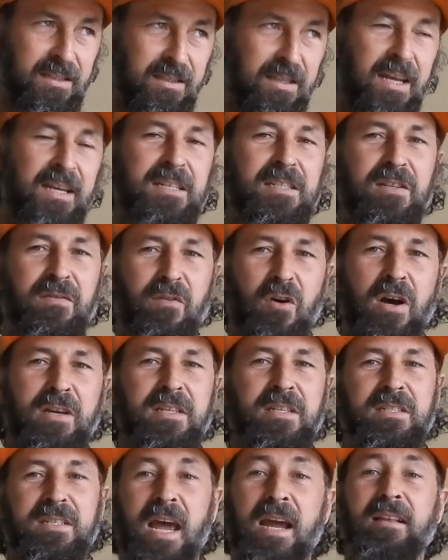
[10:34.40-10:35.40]
These
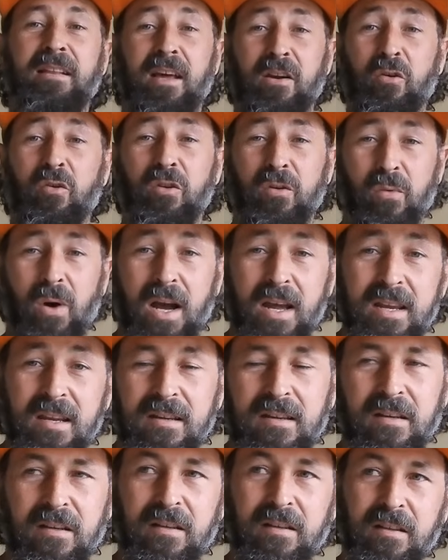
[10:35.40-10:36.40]
devices take that all away
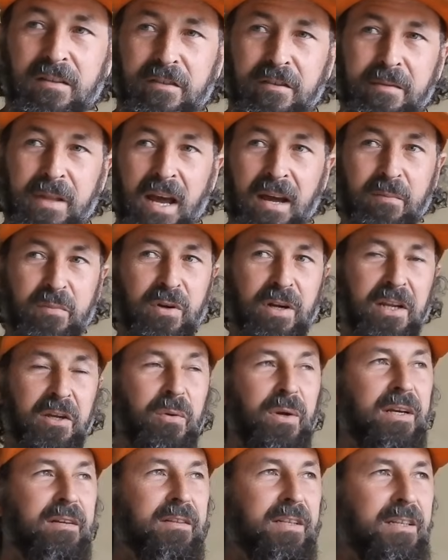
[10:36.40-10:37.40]
from that pretty
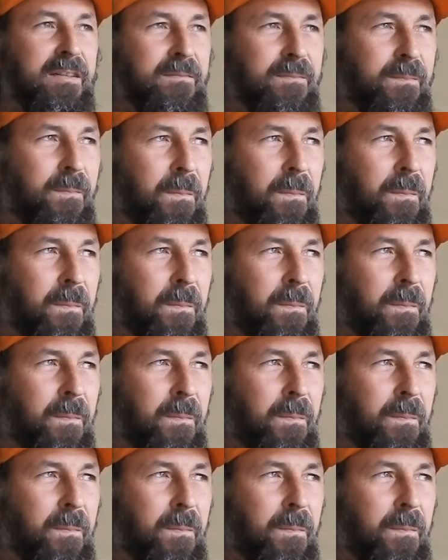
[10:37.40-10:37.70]
quickly.